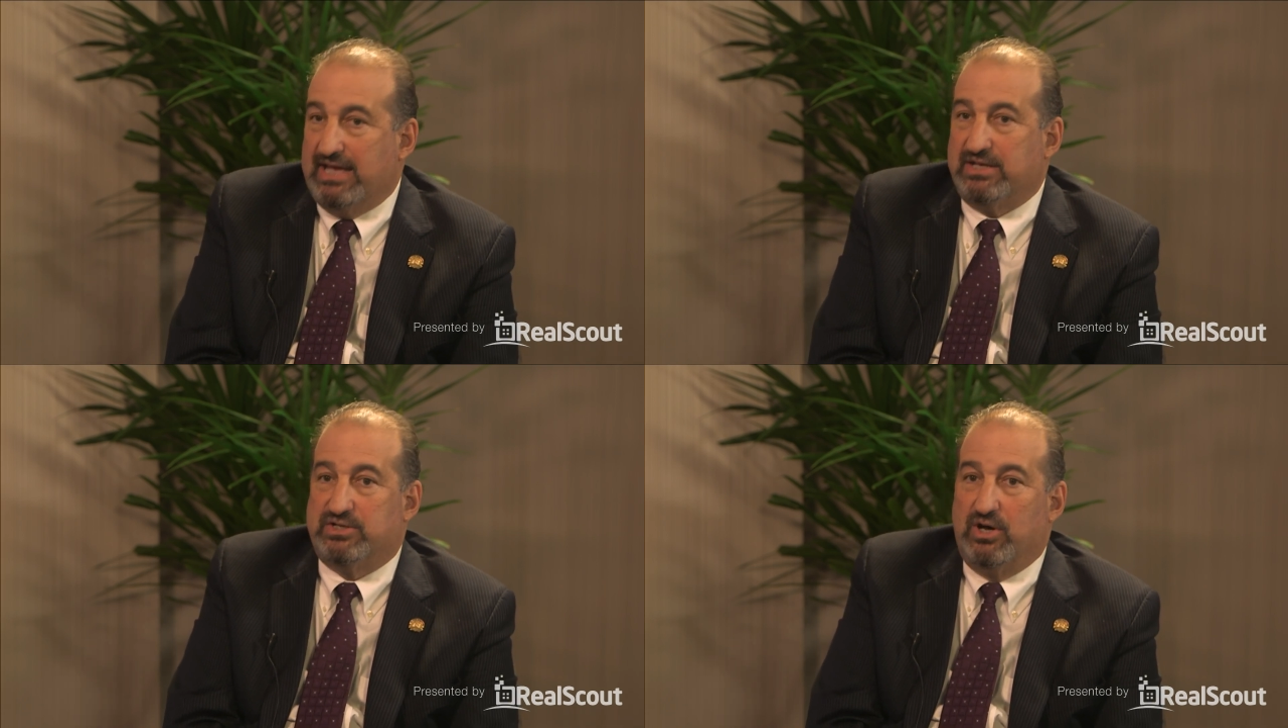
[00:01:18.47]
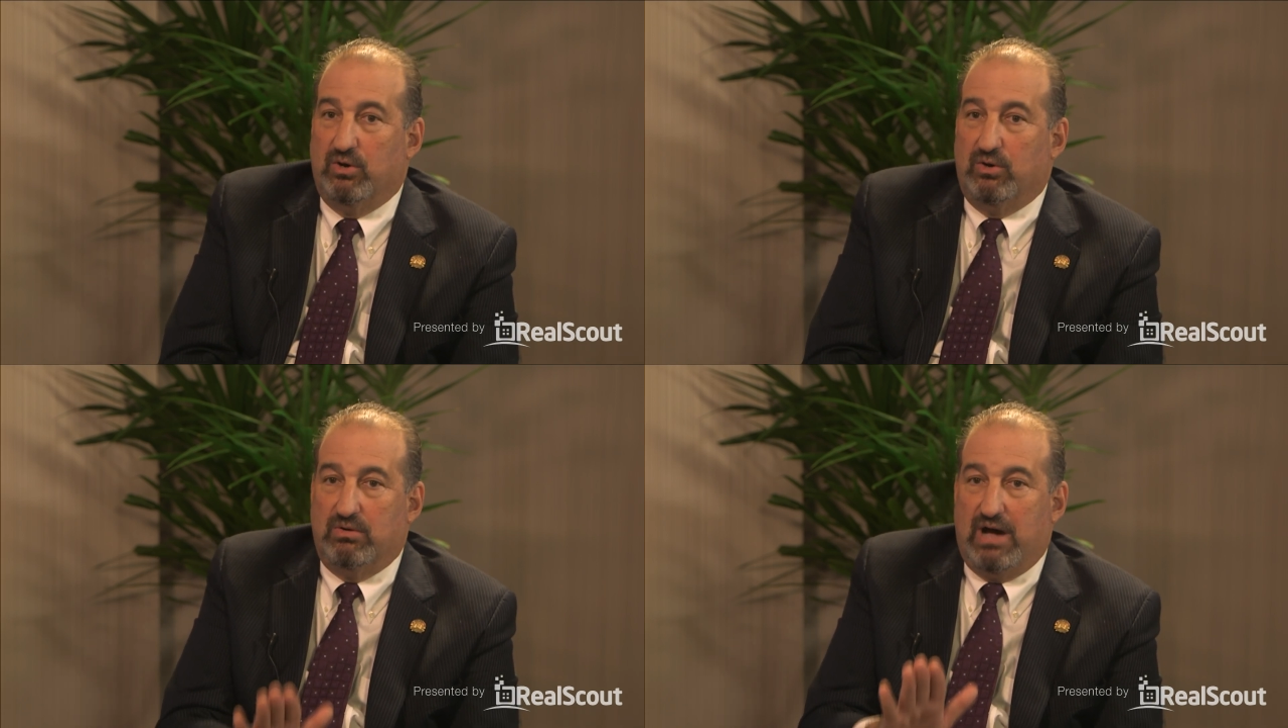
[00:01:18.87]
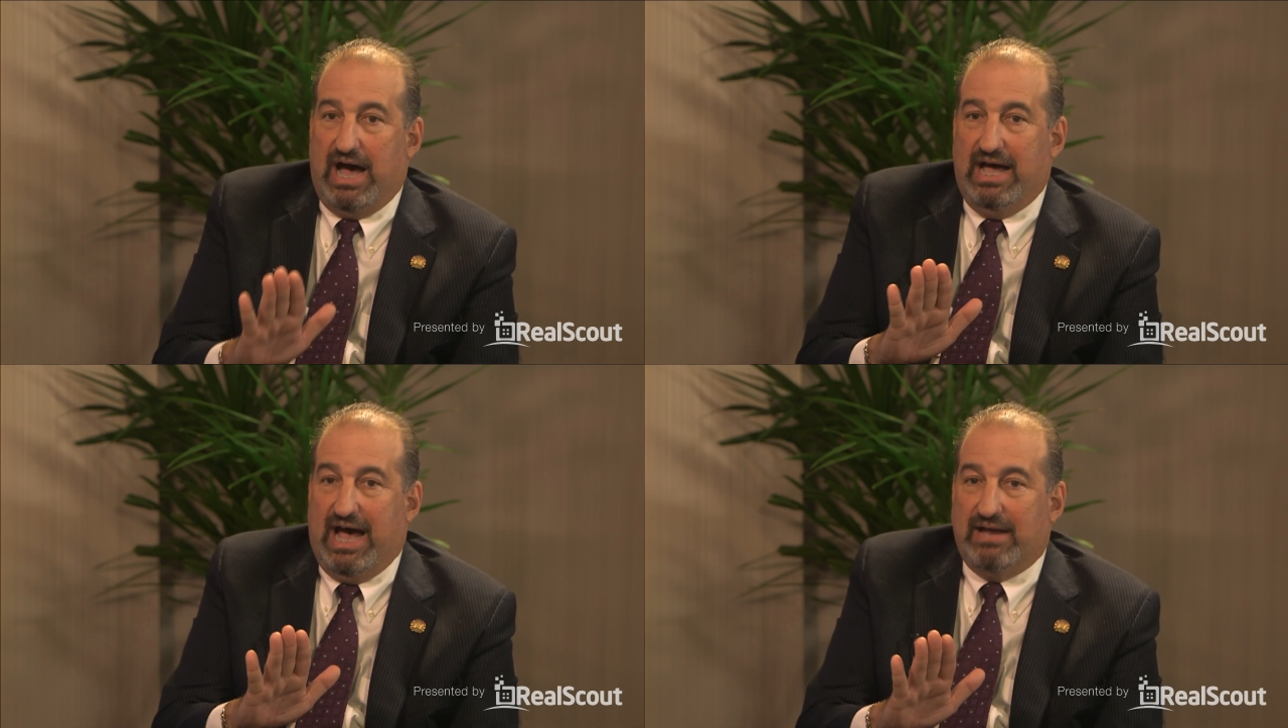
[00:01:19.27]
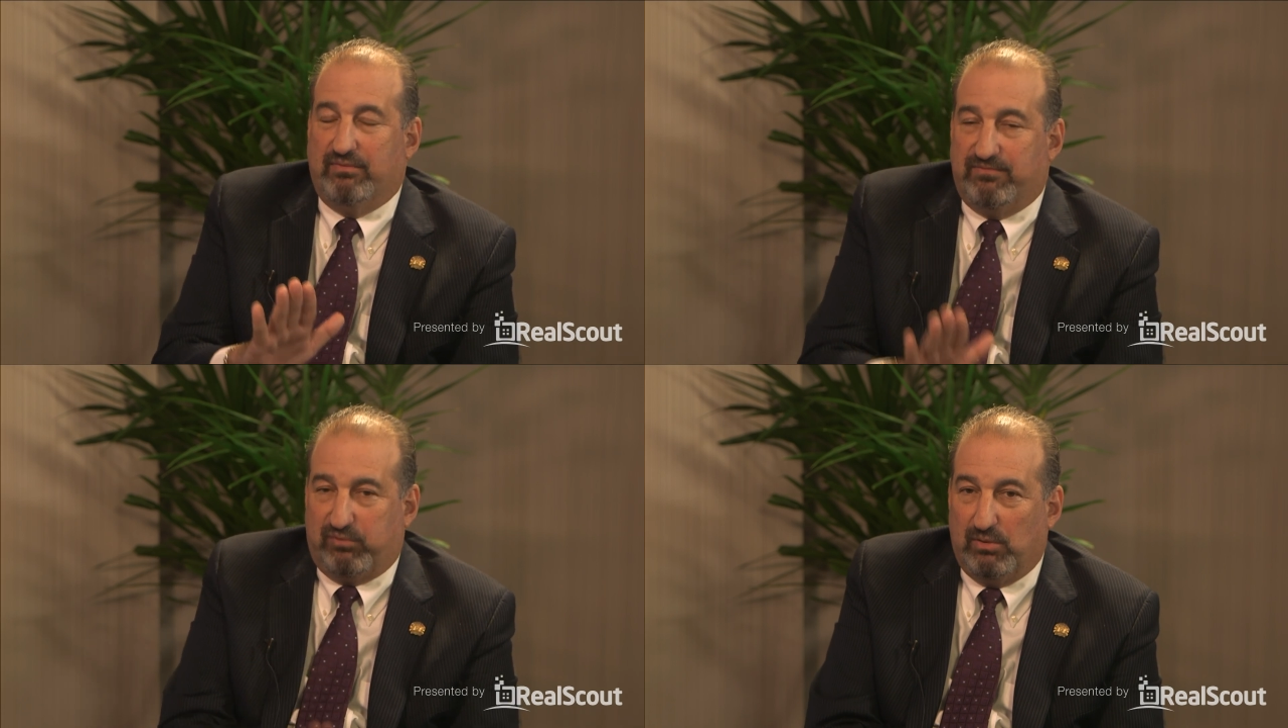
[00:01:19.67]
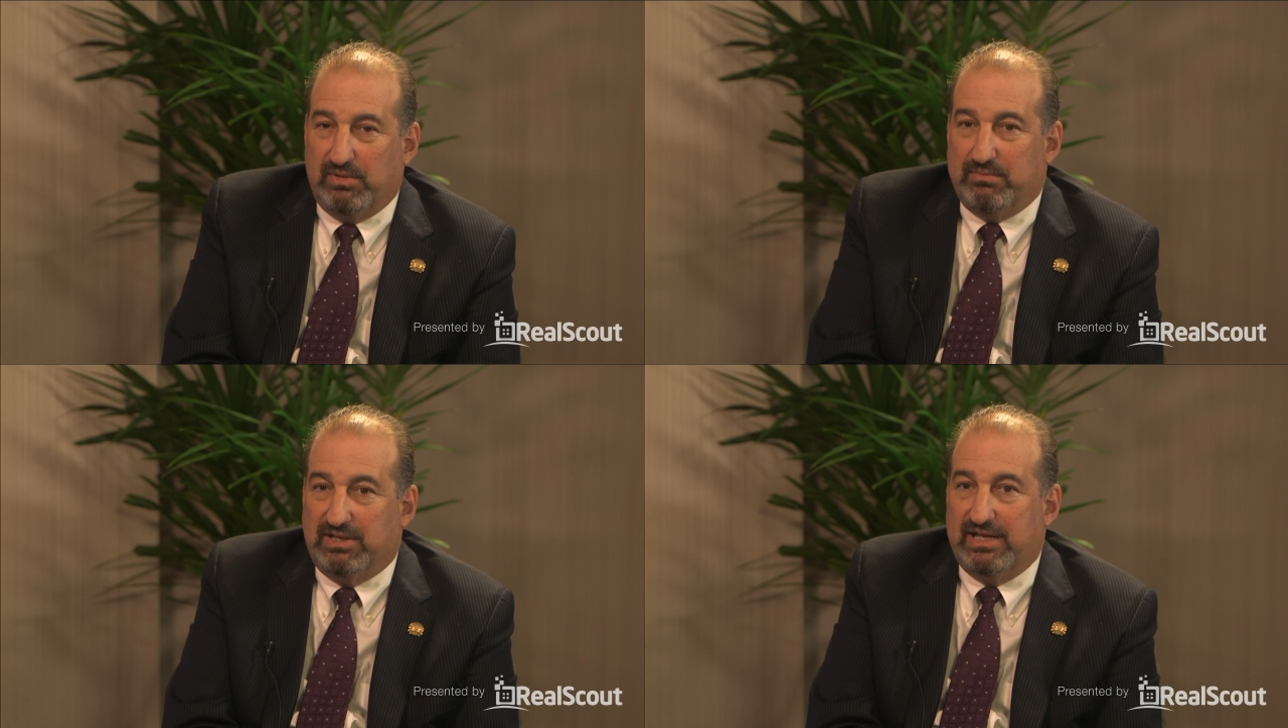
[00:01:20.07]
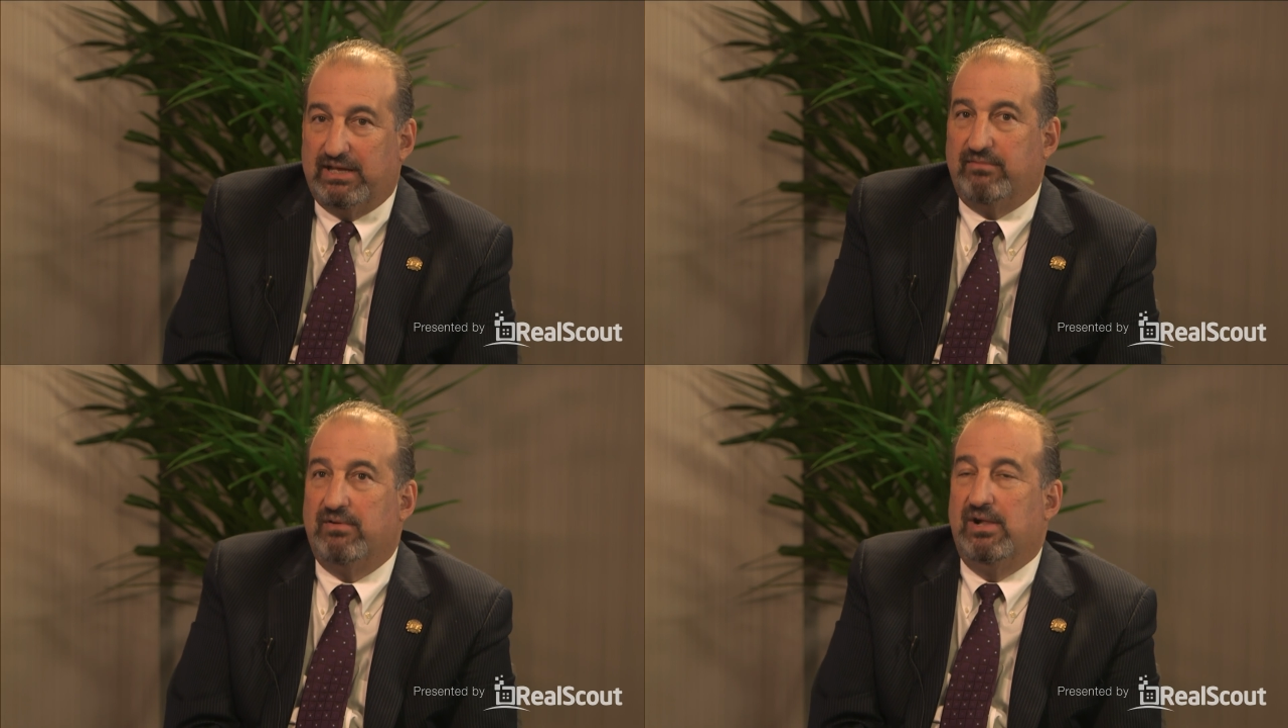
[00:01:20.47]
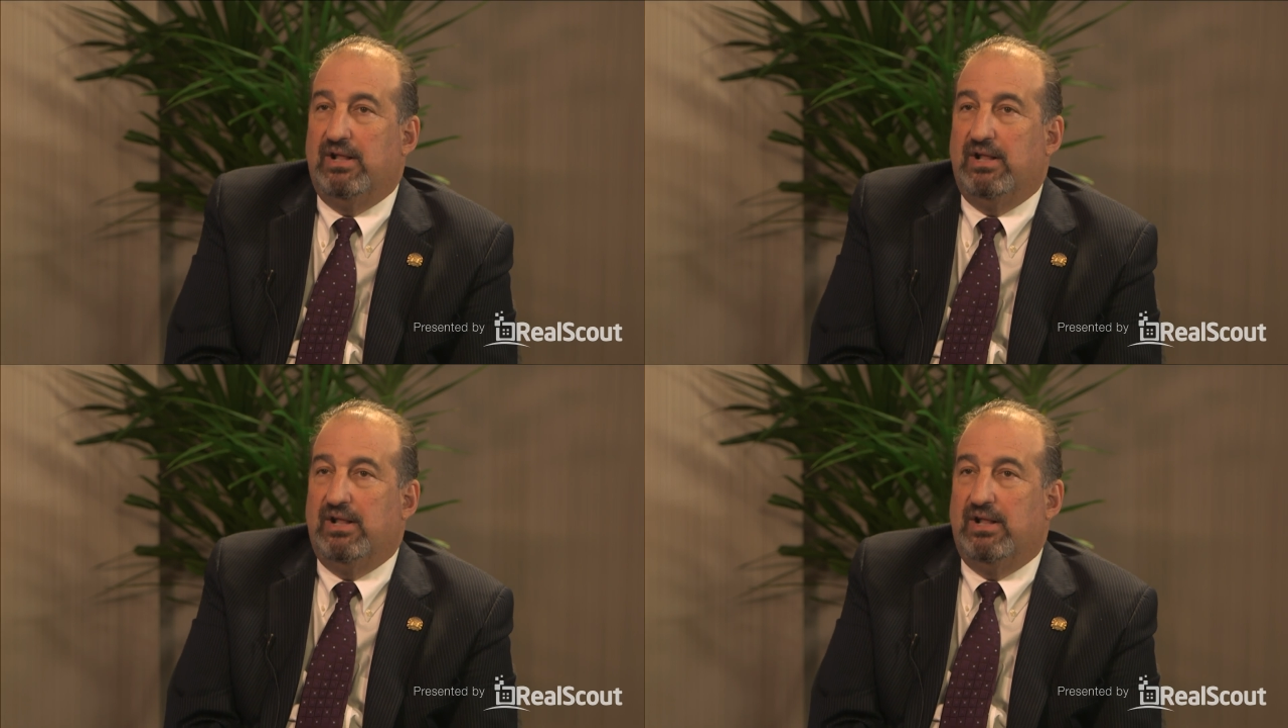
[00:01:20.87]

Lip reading: And so I firmly believe